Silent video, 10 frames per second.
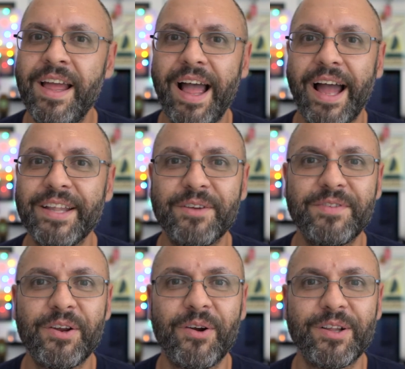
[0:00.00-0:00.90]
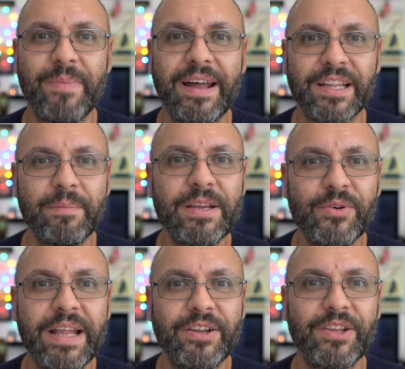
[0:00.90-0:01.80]
I'd love to hear all about it. Let me
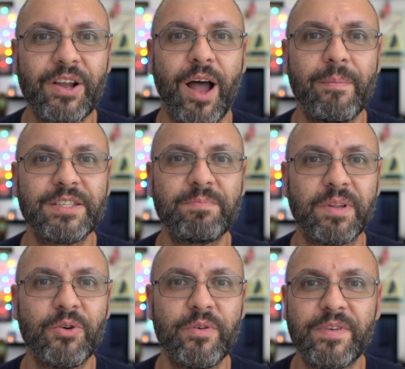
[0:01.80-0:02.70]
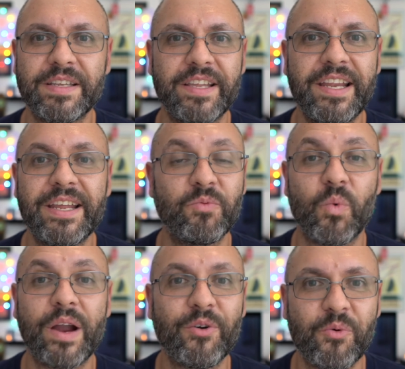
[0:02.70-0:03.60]
know down in the comments below if you did and
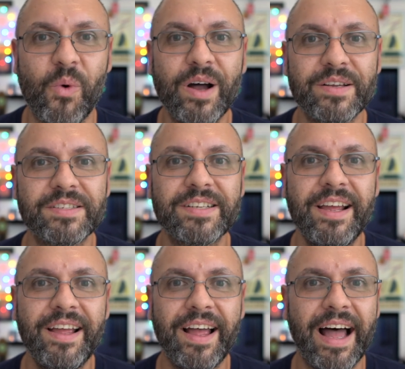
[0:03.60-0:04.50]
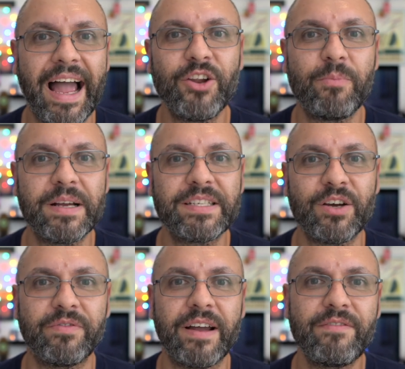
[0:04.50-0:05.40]
where it was. I know
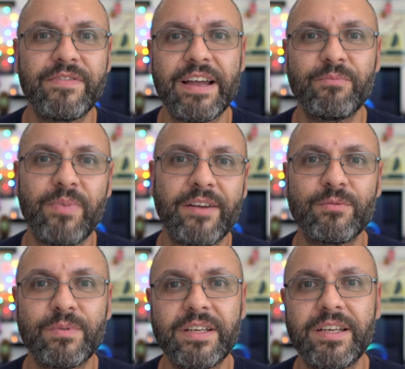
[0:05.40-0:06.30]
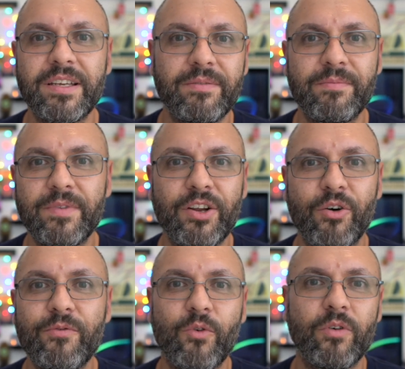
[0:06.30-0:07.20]
myself, I've found probably,
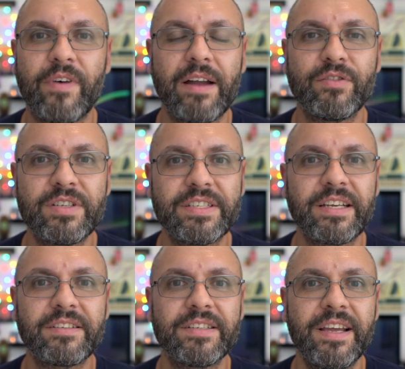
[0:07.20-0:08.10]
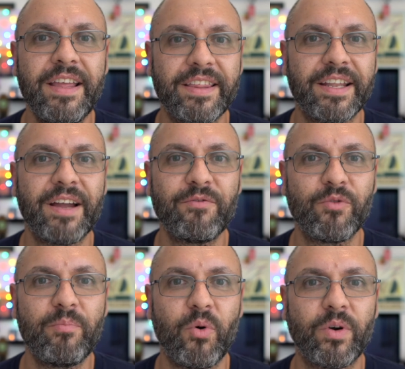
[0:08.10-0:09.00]
4, 5, or 6 that I've
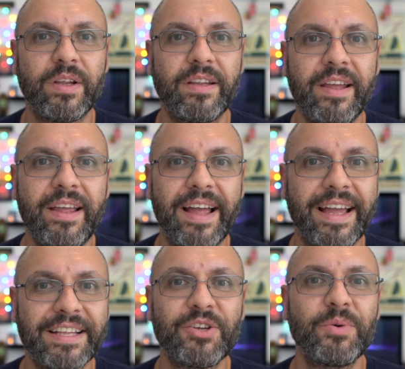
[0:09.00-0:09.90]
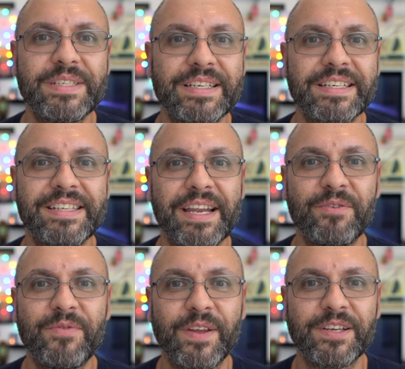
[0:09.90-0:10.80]
reported. It's always an
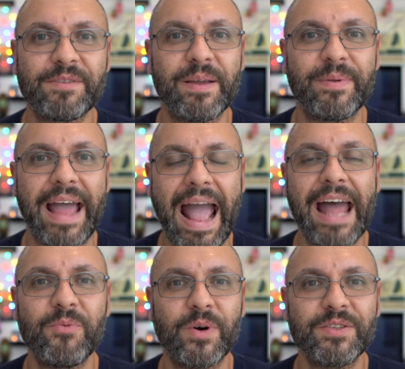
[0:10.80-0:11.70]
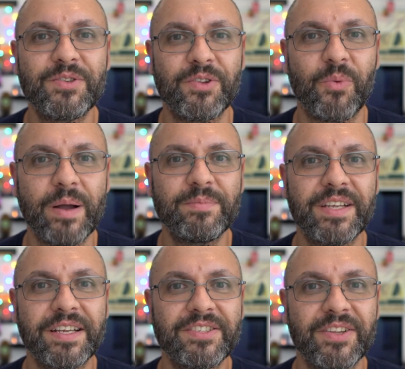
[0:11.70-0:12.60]
exciting feeling to be able to add one to the
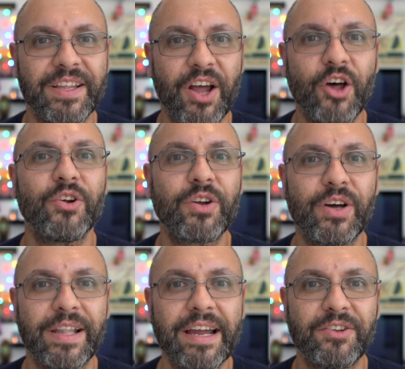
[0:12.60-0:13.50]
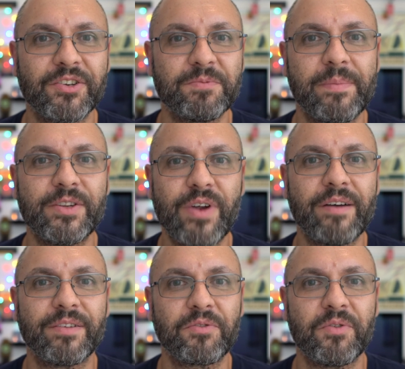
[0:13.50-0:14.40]
website so that other collectors maybe
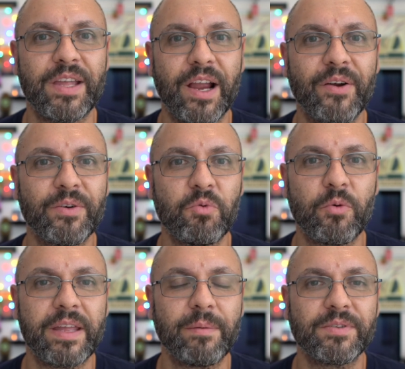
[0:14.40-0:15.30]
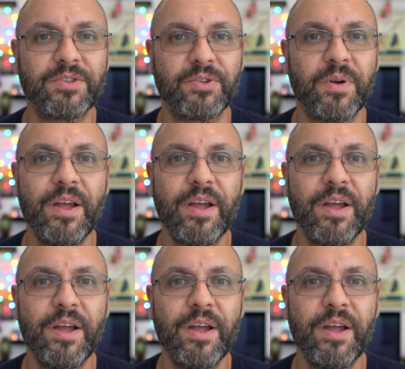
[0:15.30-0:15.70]
traveling through the area will be able to